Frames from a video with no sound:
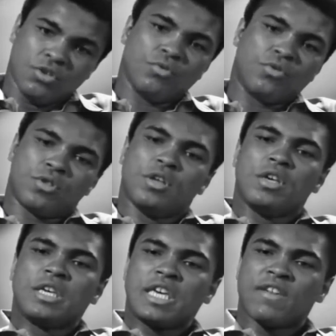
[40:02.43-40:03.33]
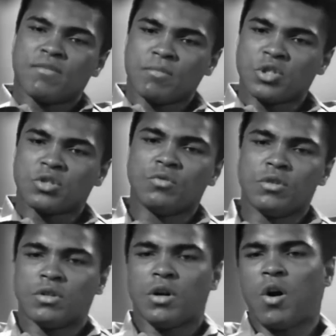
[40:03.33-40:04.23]
youth, give him a
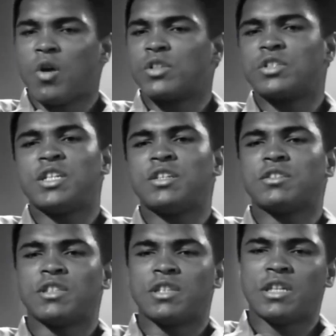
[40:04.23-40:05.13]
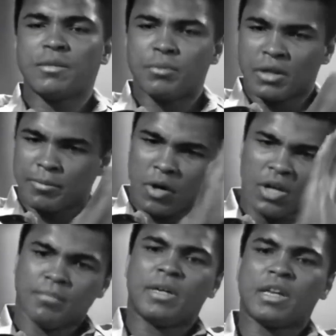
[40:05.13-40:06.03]
tutor, all the teachers he needs, put up
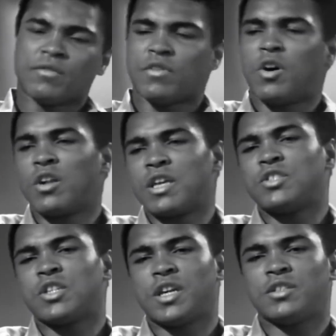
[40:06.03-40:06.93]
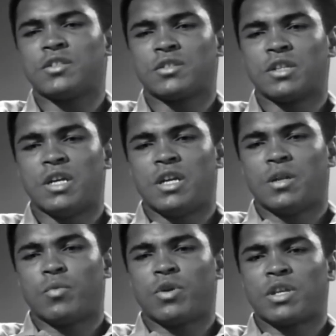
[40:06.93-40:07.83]
all the money for all the educations,
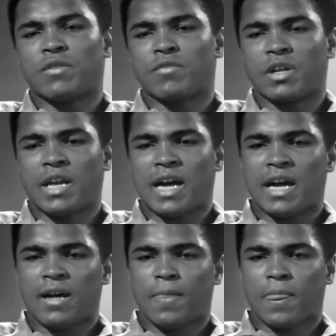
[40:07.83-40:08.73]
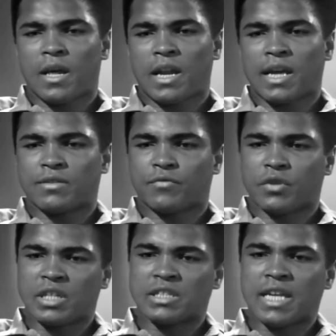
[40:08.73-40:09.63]
where they can rely, like,
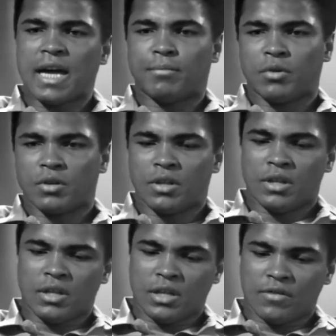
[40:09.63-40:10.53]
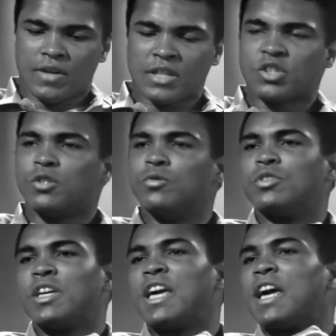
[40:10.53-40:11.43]
for an example, if I should
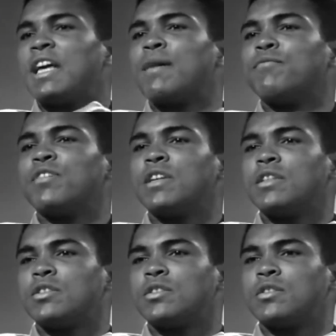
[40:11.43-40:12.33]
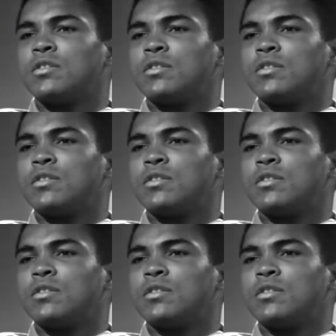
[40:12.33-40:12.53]
lose a hand, I'm finished.